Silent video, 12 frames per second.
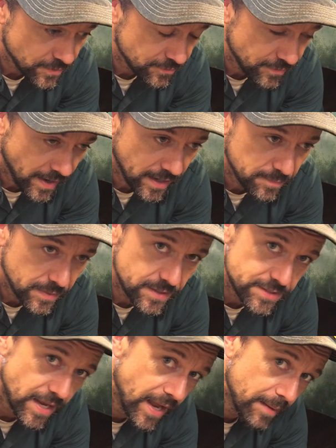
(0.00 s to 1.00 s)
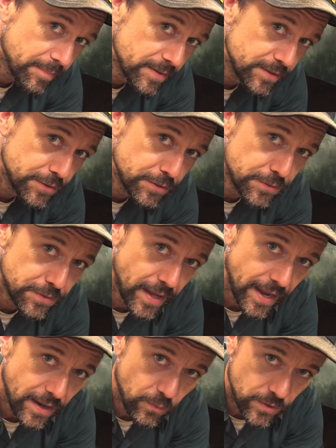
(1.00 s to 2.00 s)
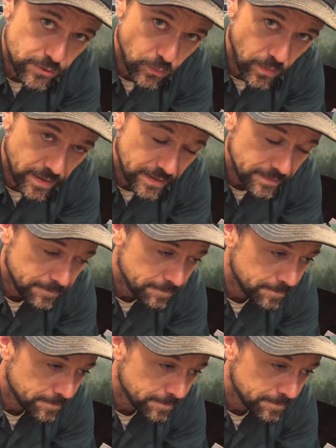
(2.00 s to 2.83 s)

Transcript: for a fact because it happened to the A120.